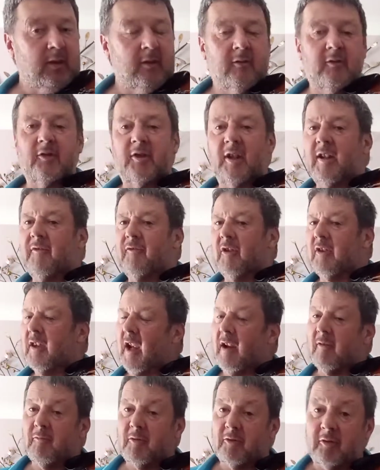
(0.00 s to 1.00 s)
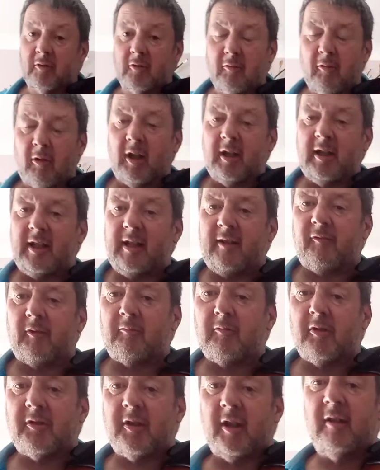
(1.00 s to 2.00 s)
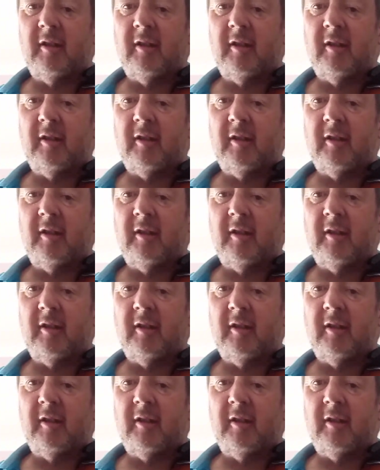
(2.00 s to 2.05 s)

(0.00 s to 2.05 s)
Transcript: You see, even that wasn't quite even, was